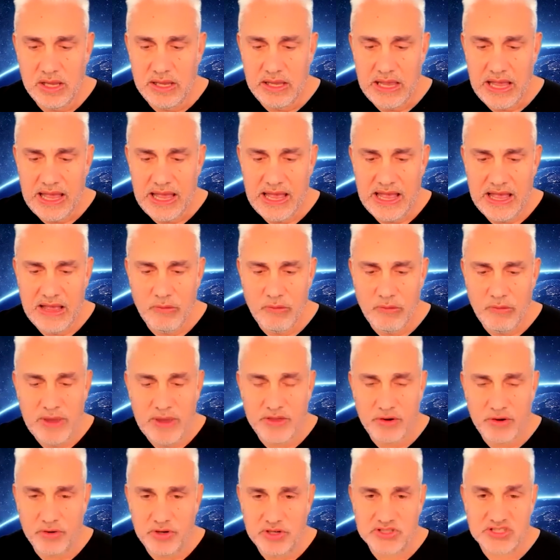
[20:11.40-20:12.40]

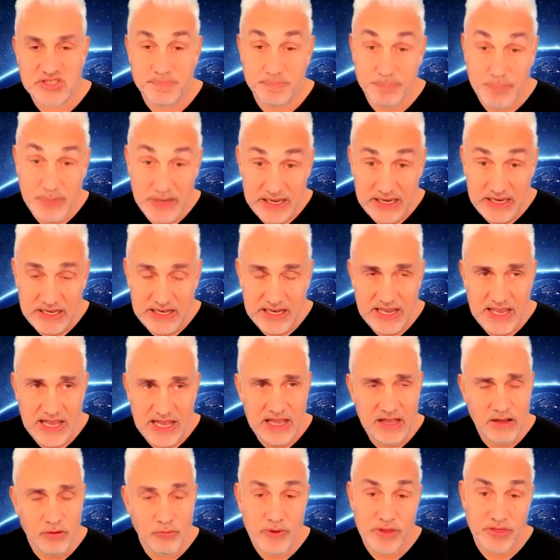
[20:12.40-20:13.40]
whether it's
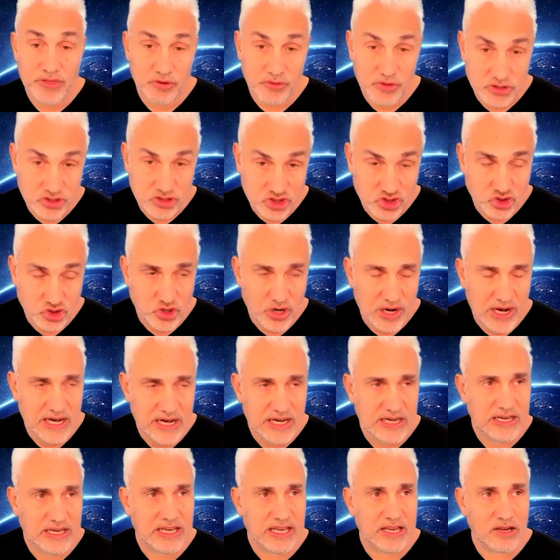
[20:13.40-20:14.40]
media, whether it's
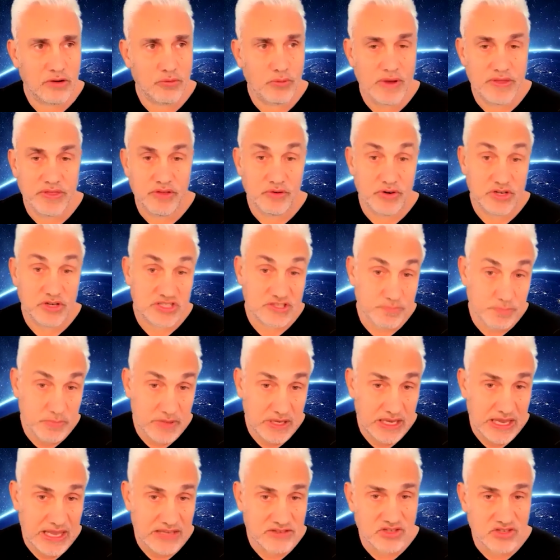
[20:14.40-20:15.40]
training, whether it's
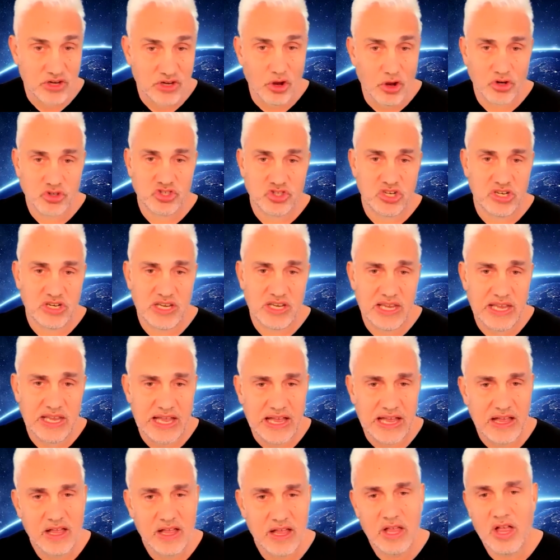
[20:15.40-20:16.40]
me as an
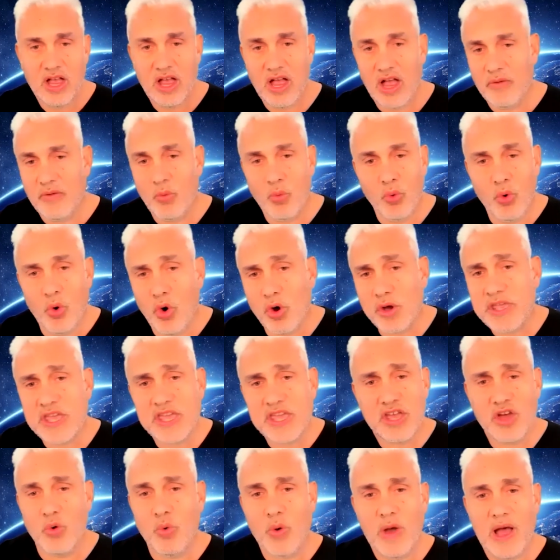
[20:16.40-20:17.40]
auctioneer, walking
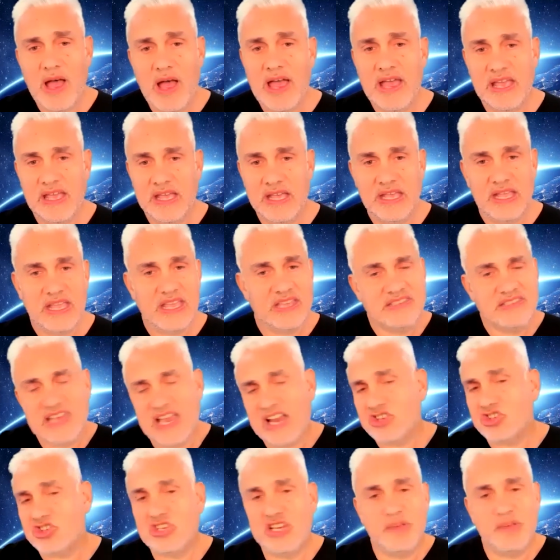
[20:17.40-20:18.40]
away is
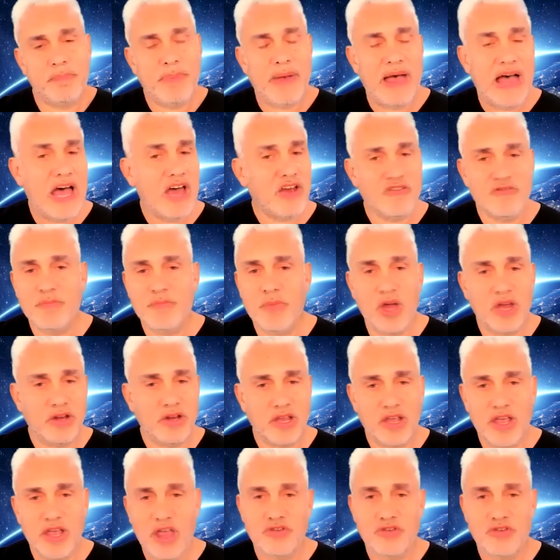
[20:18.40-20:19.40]
actually part of my
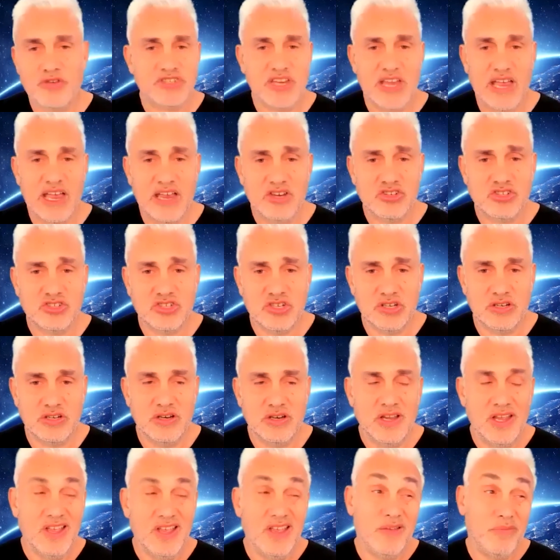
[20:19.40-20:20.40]
negotiation,
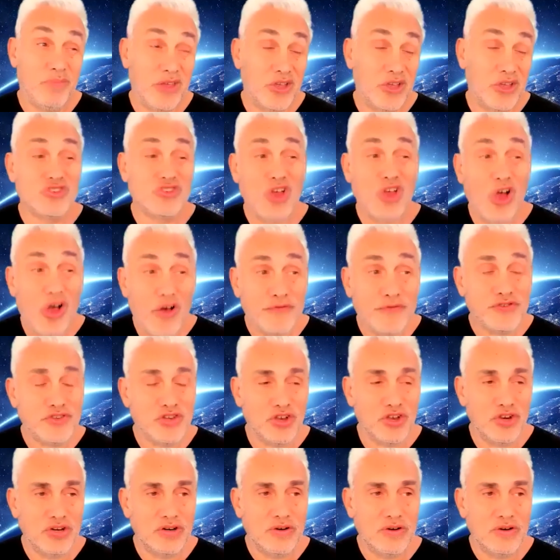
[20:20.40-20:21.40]
because
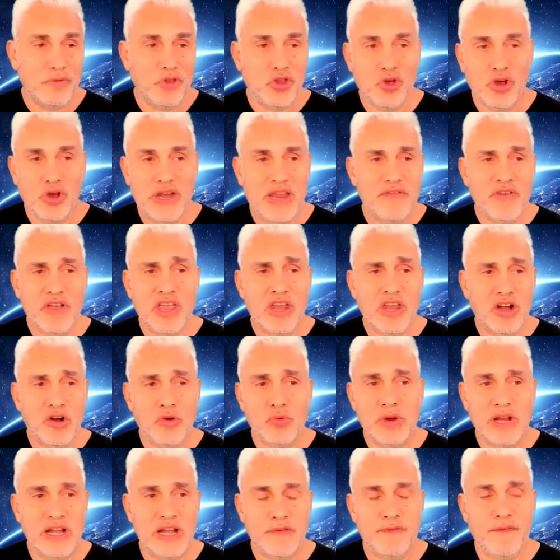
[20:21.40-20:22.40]
often you're never going to
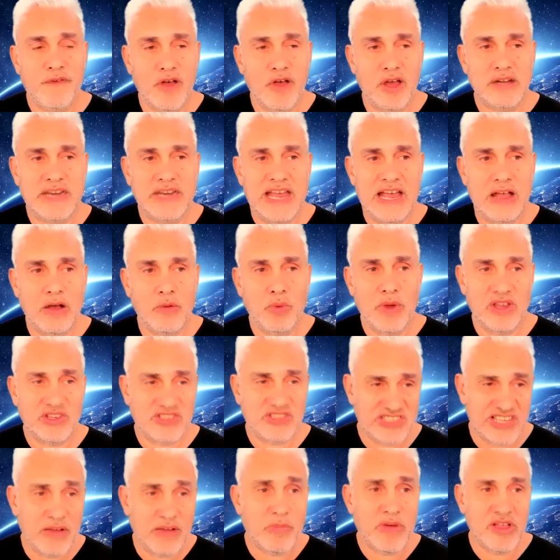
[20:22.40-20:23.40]
really find out where
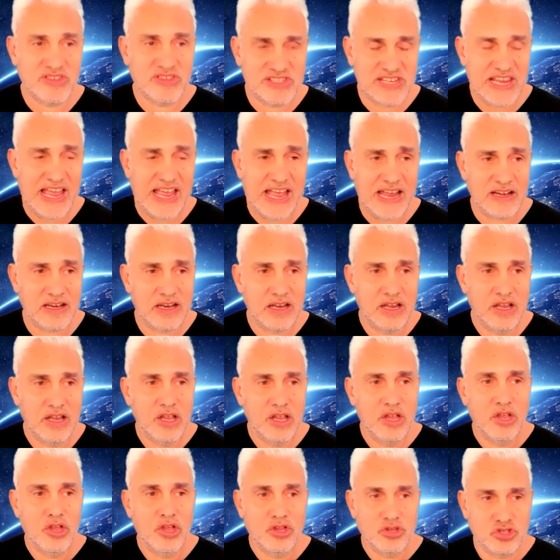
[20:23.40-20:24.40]
someone's at
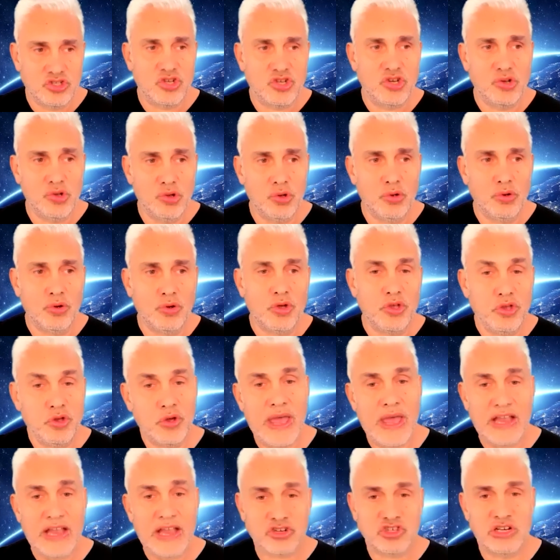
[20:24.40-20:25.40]
till you
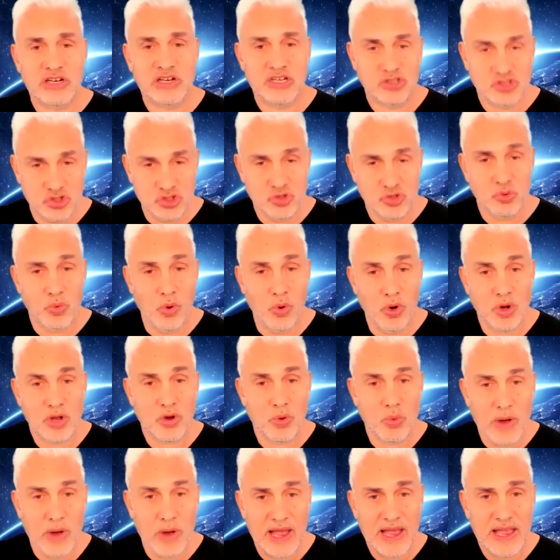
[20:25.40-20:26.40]
actually do walk
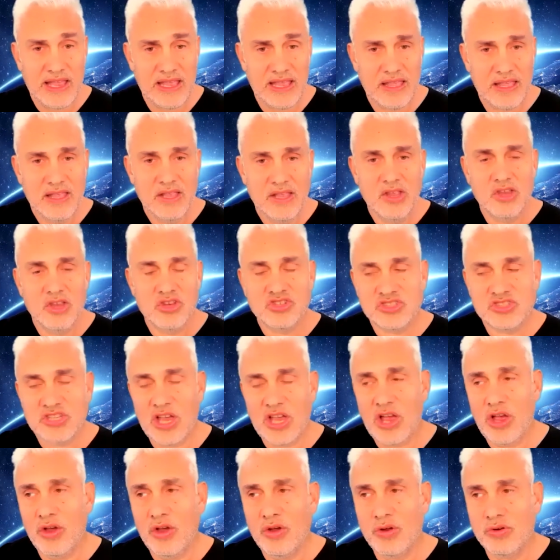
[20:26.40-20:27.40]
away.
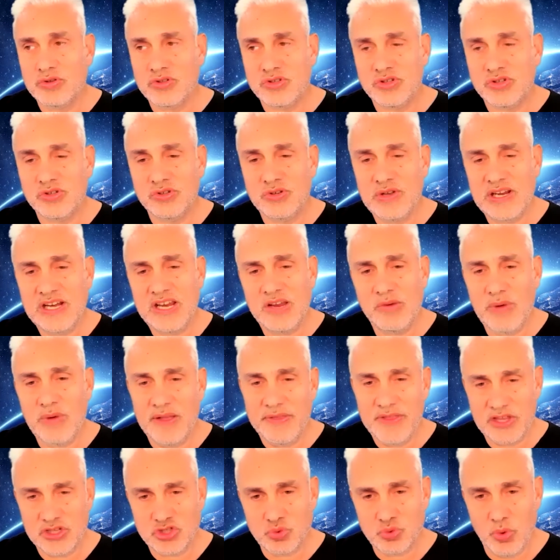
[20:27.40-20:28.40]
So to anyone
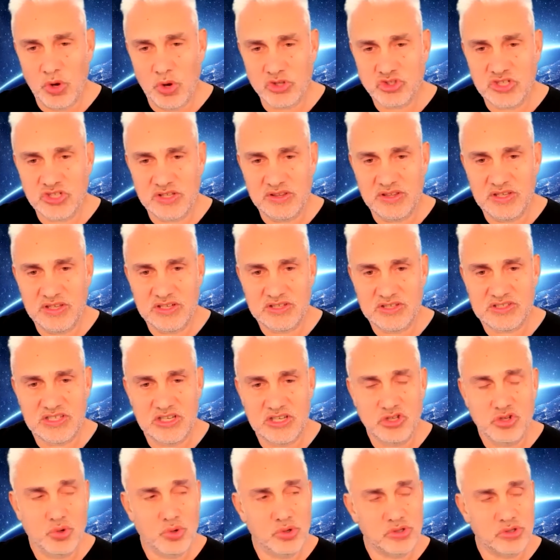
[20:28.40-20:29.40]
that's watching this in
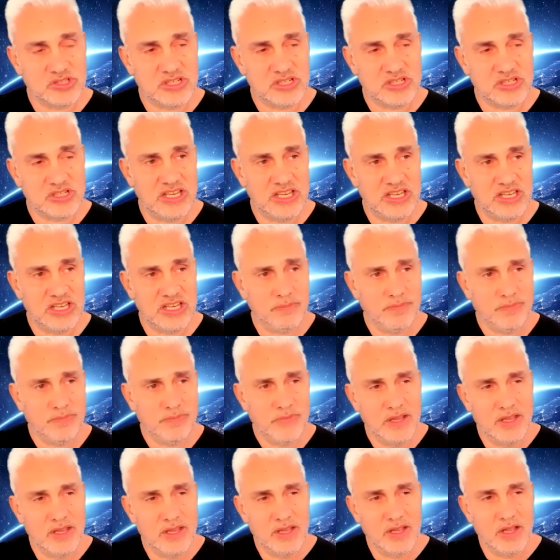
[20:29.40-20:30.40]
your team,
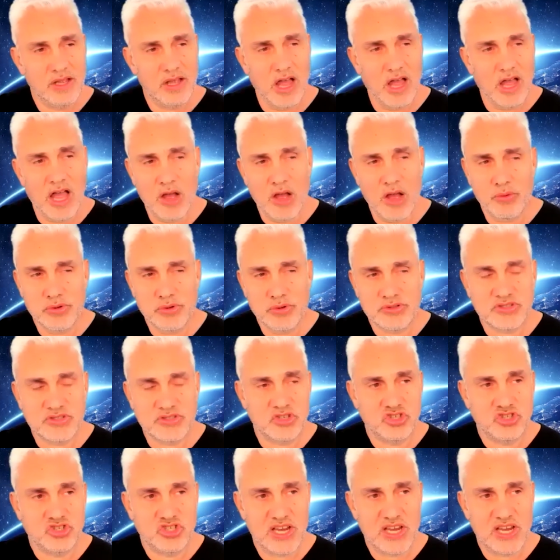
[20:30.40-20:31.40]
I would
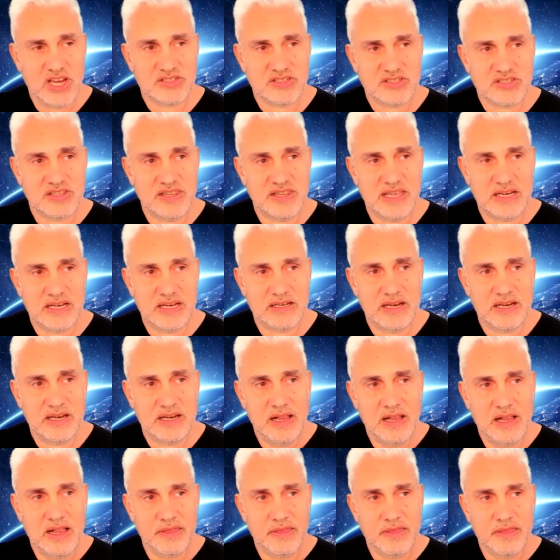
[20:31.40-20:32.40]
suggest that
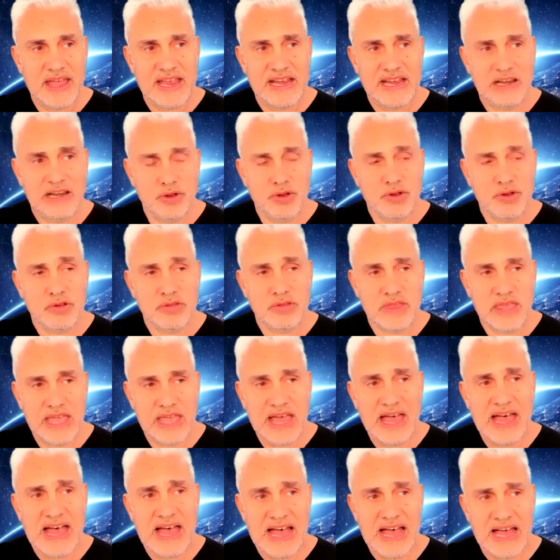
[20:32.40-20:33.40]
they learn the
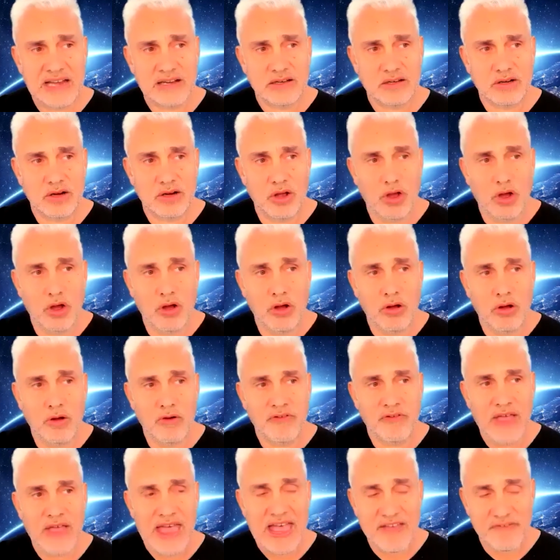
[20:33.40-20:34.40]
art
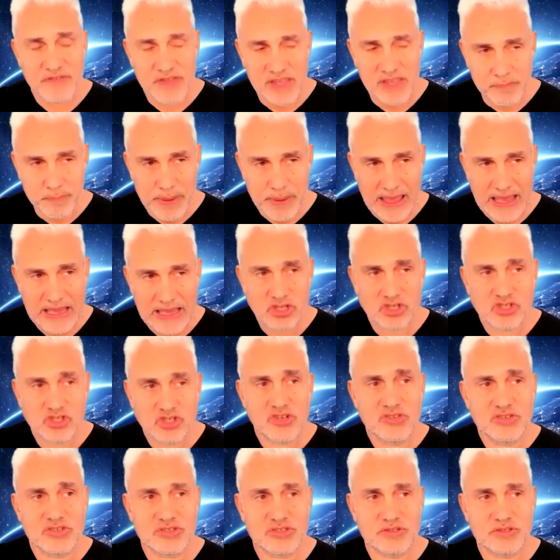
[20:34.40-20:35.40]
of having
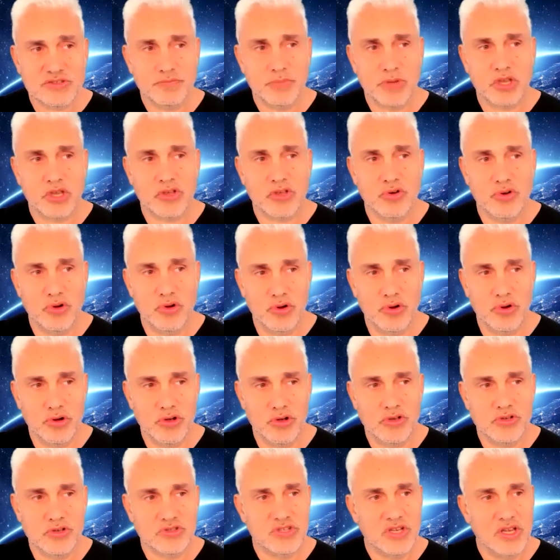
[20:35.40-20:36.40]
patience,
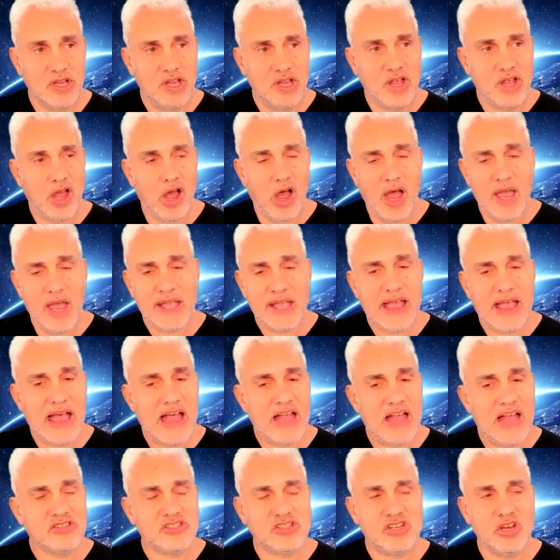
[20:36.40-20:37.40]
because I
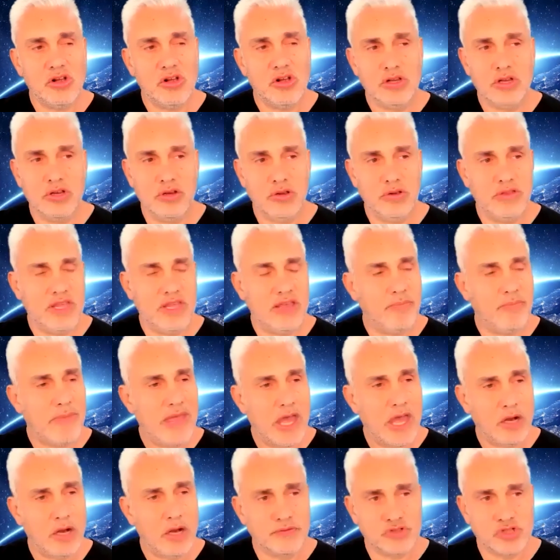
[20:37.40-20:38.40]
can't tell you the
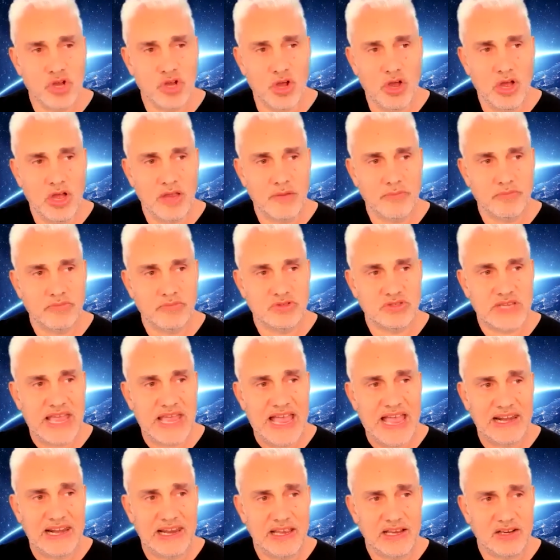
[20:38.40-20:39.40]
amount of times,
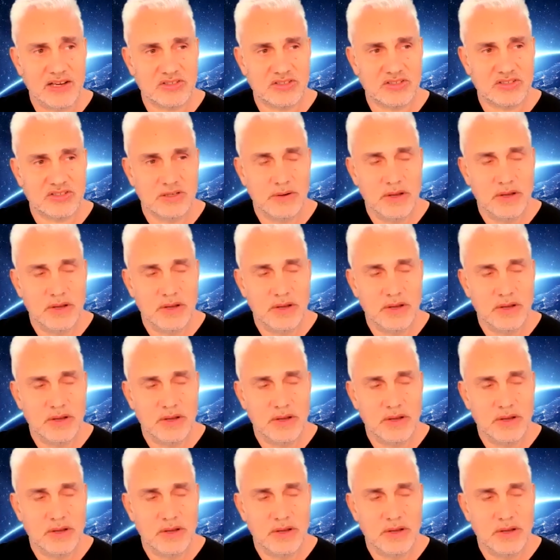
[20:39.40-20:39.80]
Alex,